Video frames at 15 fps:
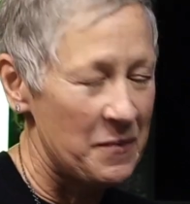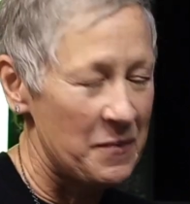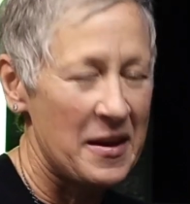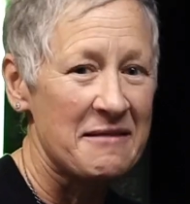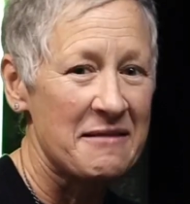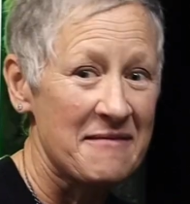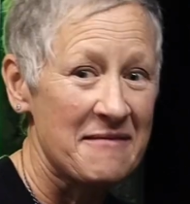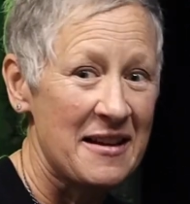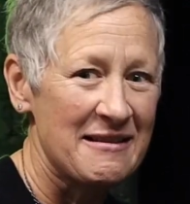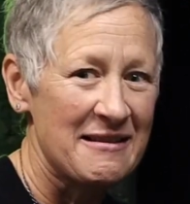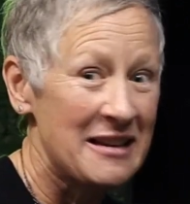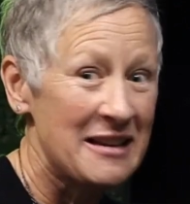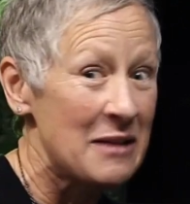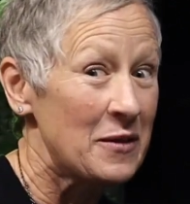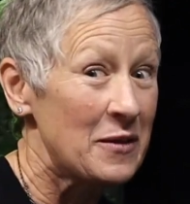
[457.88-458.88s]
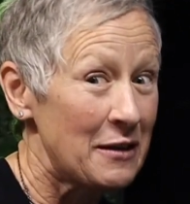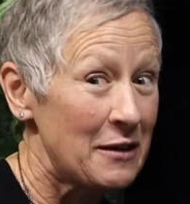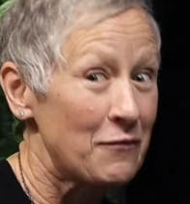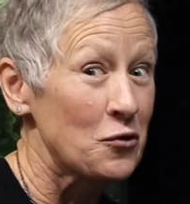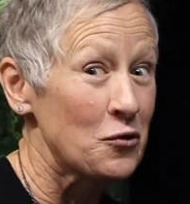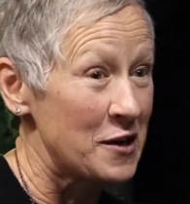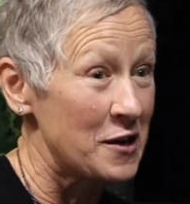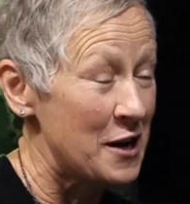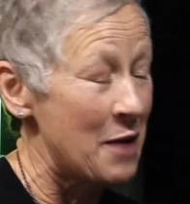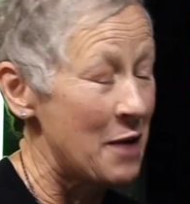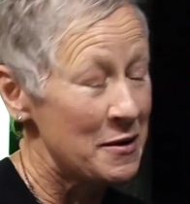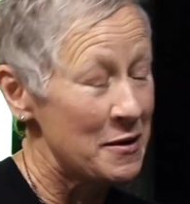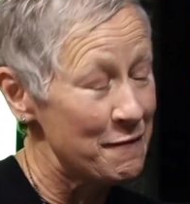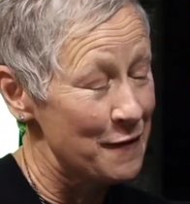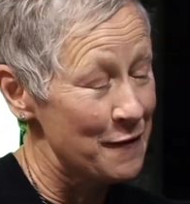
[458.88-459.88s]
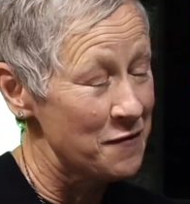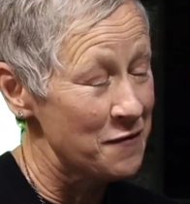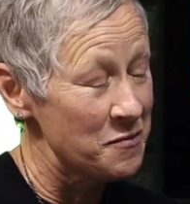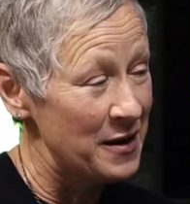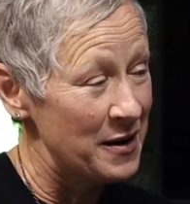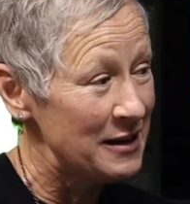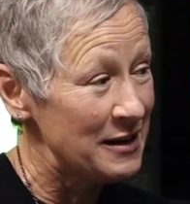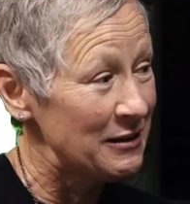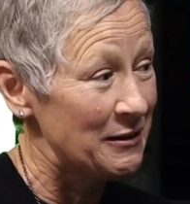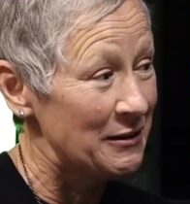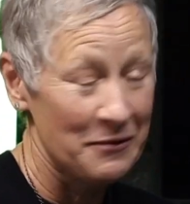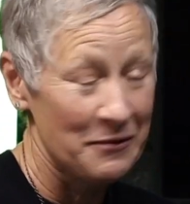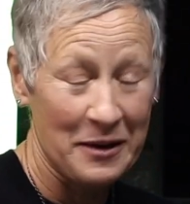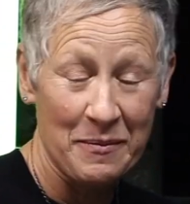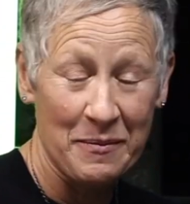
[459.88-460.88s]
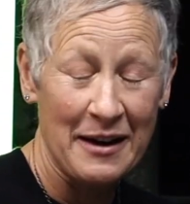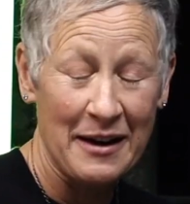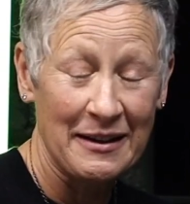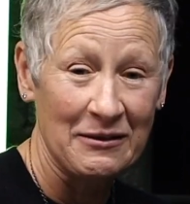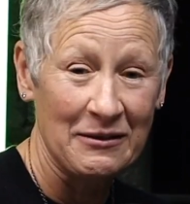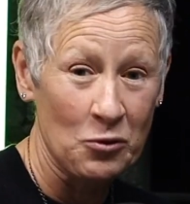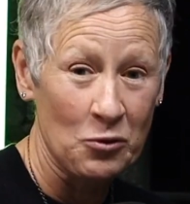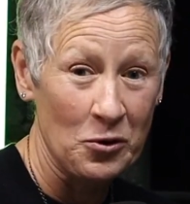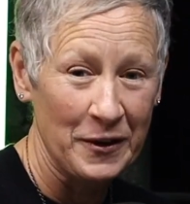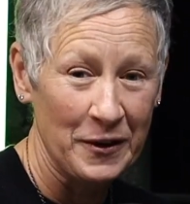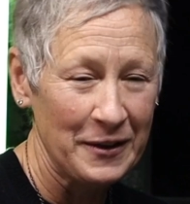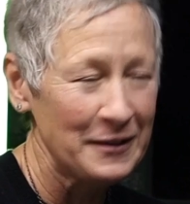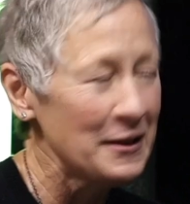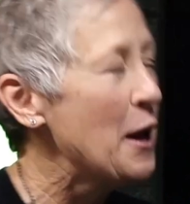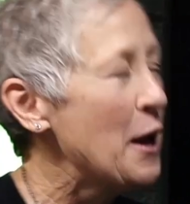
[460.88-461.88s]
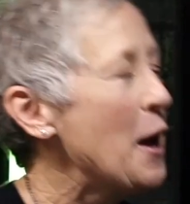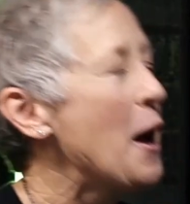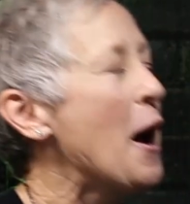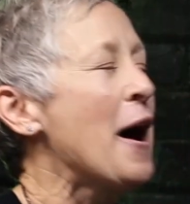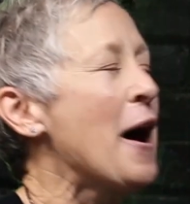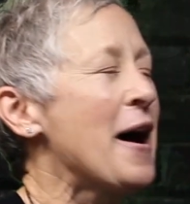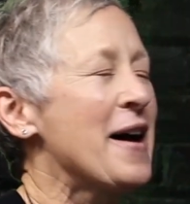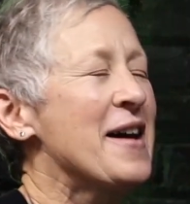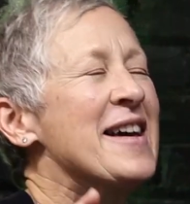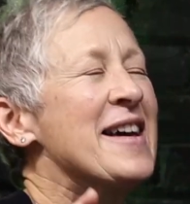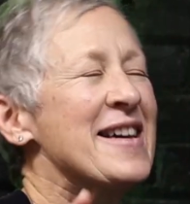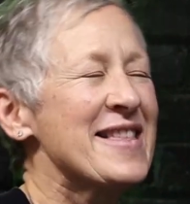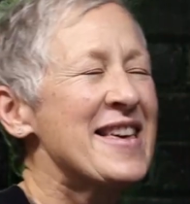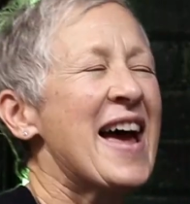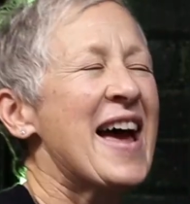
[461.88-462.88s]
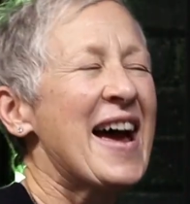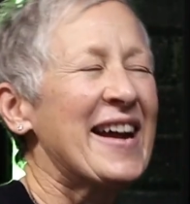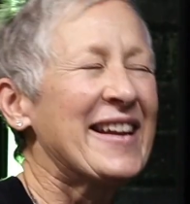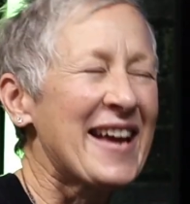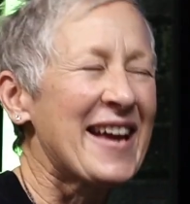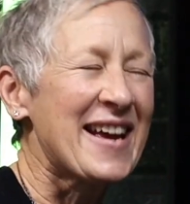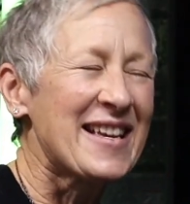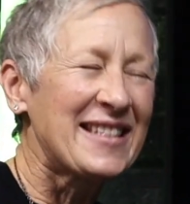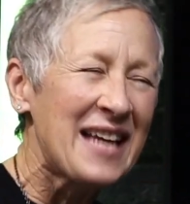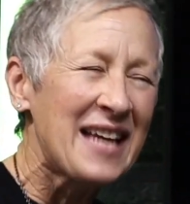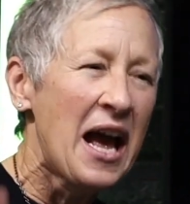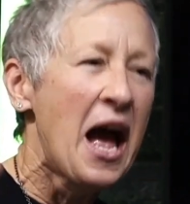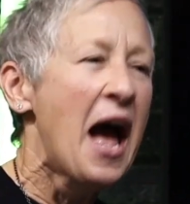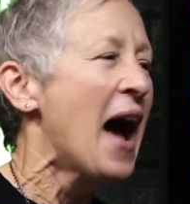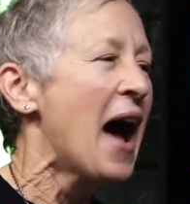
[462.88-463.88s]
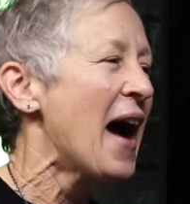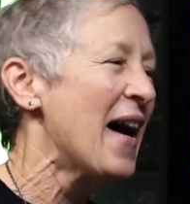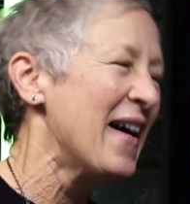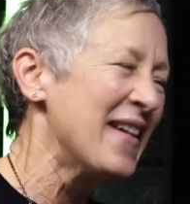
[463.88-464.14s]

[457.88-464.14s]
and keep this evergreen happy for everybody, so they don't come back and troll us. Right. That's going to happen regardless.